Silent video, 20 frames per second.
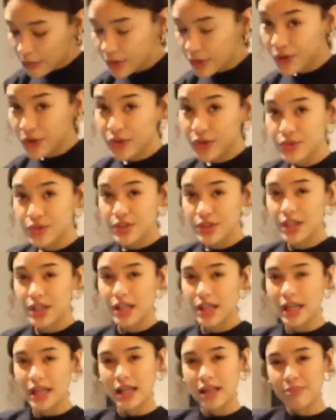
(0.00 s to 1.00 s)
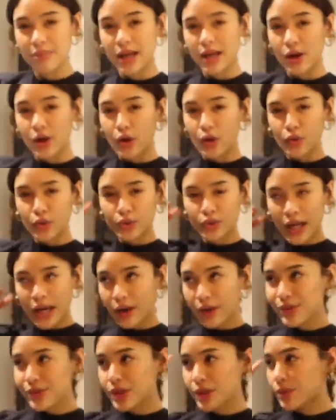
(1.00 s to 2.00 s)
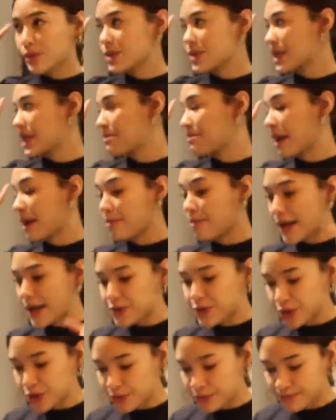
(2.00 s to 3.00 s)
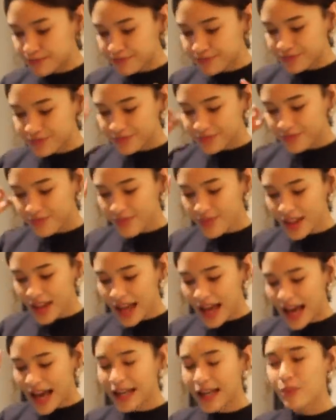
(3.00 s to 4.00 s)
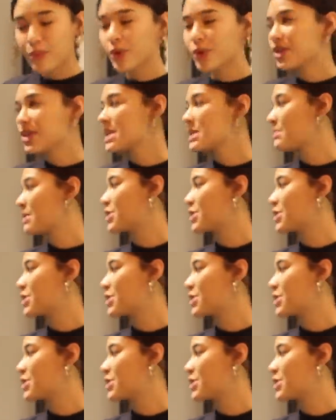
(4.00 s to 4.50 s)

because in my old house it was in my bedroom, and I want this